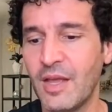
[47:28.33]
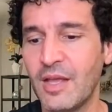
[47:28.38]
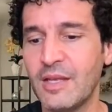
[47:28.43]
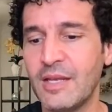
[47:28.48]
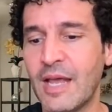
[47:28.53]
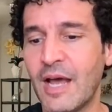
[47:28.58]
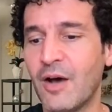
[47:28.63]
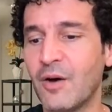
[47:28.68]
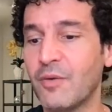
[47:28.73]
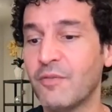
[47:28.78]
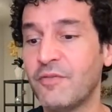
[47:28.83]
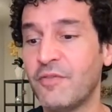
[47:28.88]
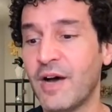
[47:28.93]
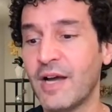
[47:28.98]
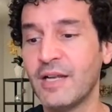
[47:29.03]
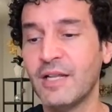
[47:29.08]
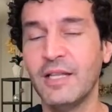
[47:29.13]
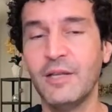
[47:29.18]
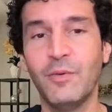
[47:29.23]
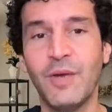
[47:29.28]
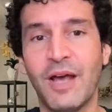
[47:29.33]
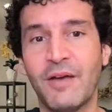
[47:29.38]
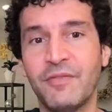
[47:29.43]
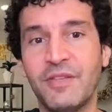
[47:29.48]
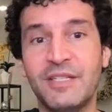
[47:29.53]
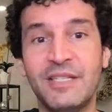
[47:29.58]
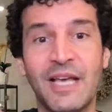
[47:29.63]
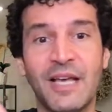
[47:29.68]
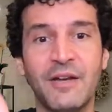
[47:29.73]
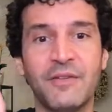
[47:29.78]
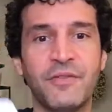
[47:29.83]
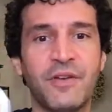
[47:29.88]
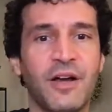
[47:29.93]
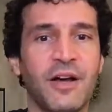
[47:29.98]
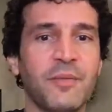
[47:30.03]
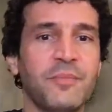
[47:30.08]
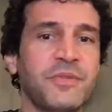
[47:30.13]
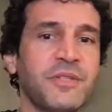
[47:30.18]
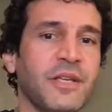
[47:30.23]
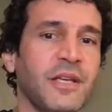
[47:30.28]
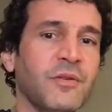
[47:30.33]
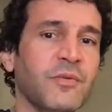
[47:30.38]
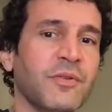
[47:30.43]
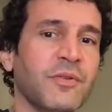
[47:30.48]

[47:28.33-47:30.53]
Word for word: Now, finally, we have the Ten of Cups in